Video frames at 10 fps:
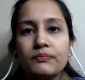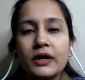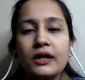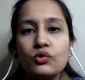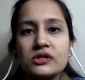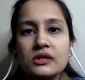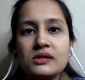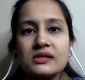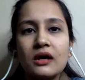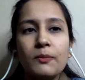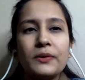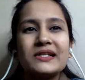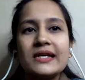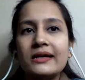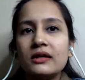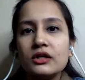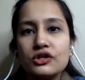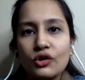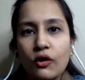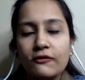produces a
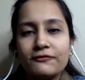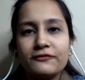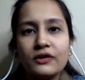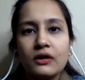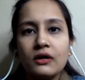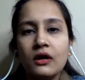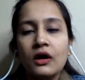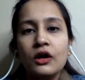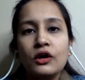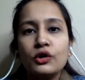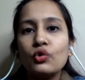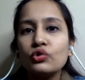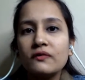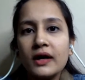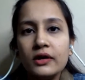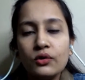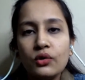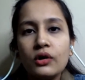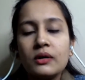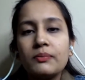percentage of truth value
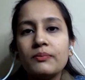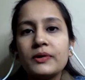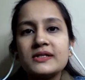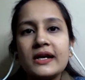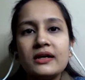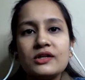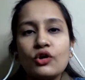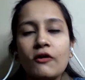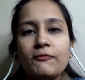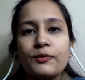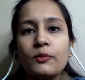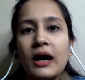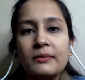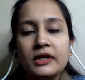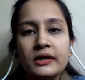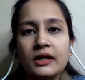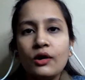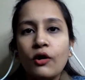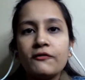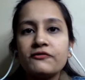or percentage of
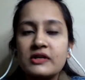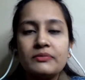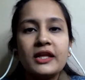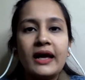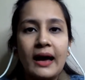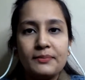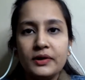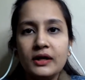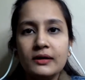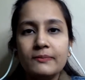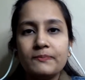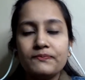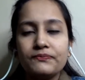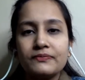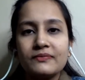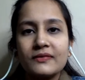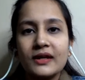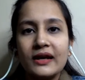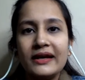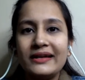probability of something happening.
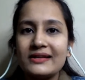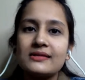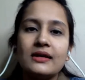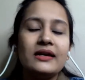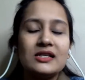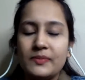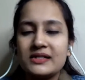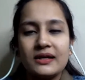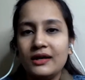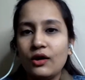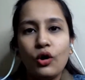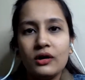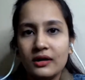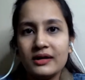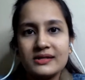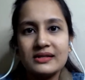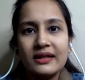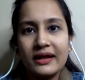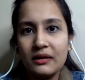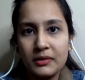It is basically all is
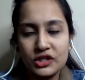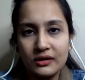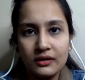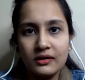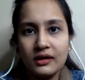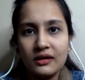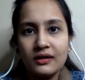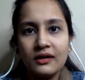there in machine learning.